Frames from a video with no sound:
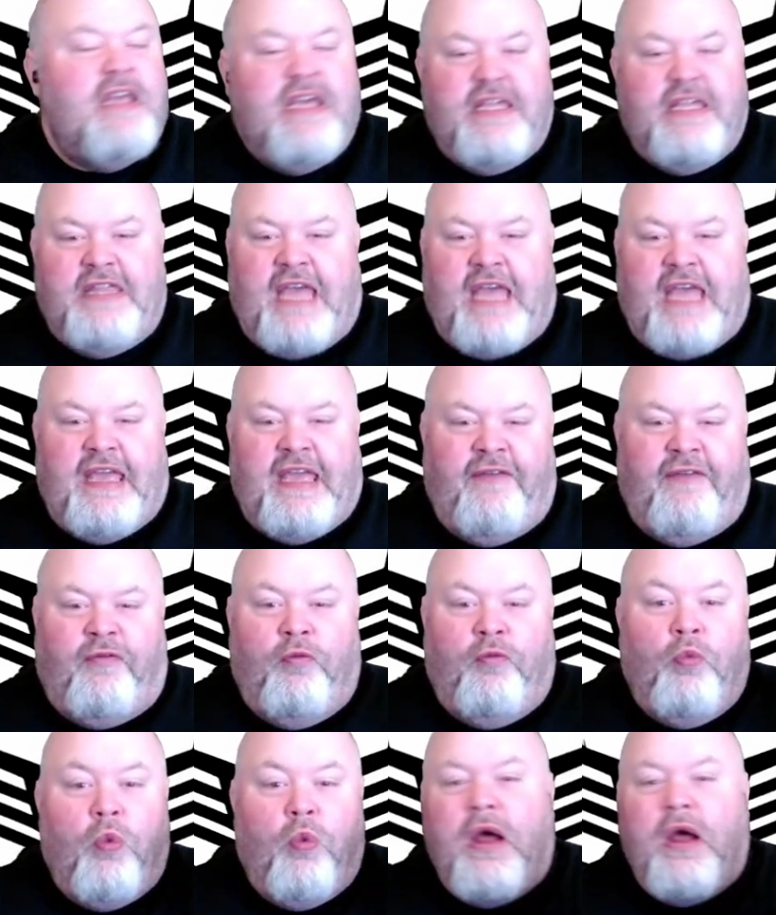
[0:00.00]
that if
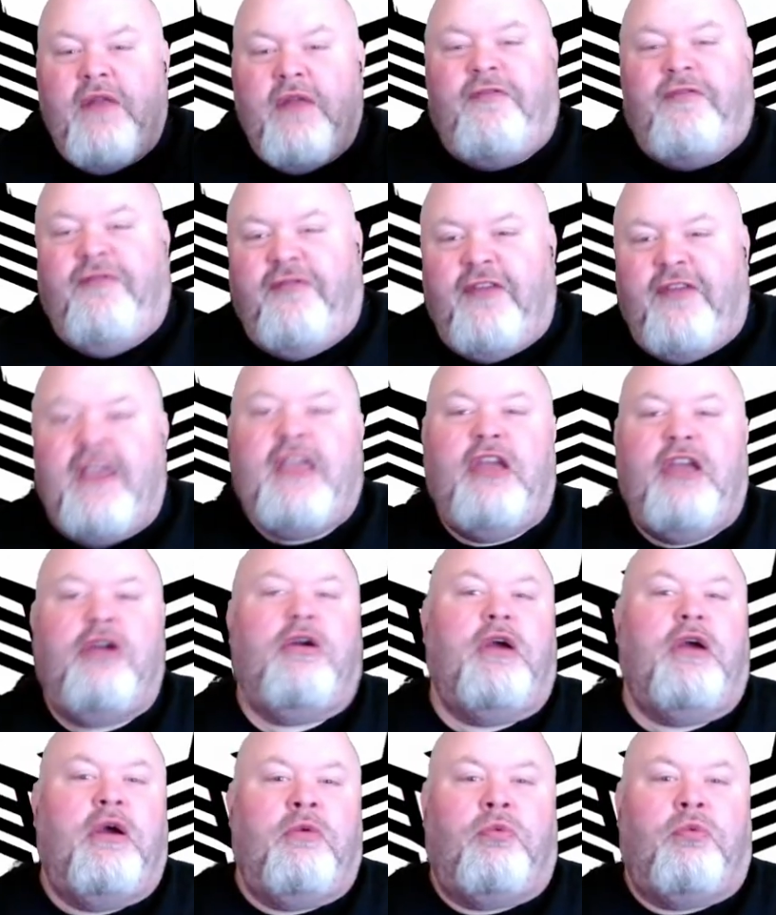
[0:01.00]
one
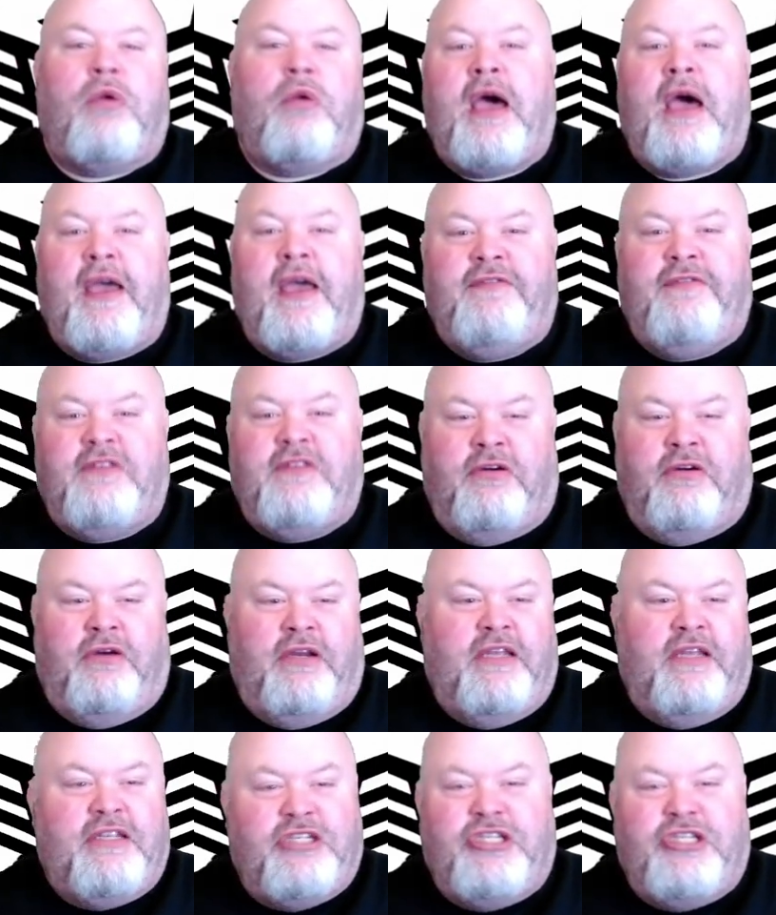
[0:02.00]
figure arrives
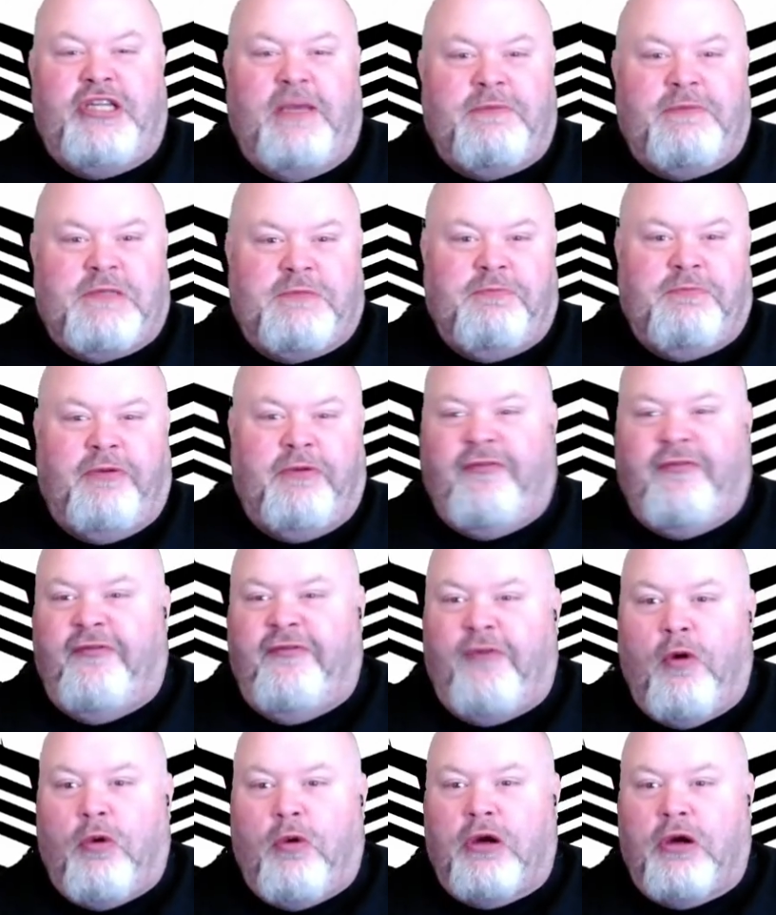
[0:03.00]
or ships
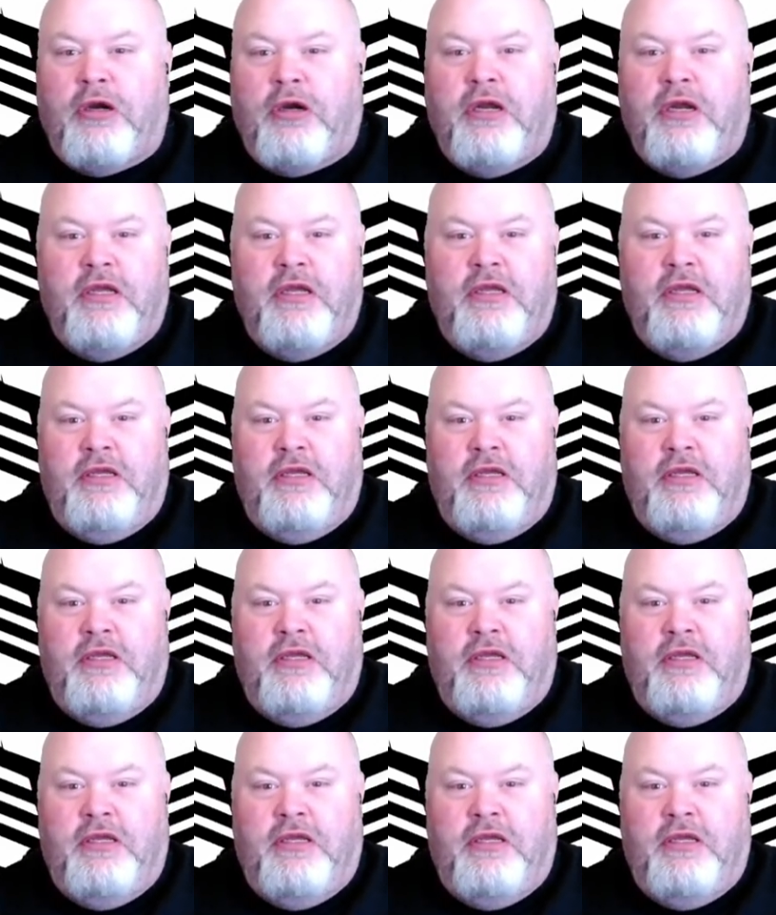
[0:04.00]
before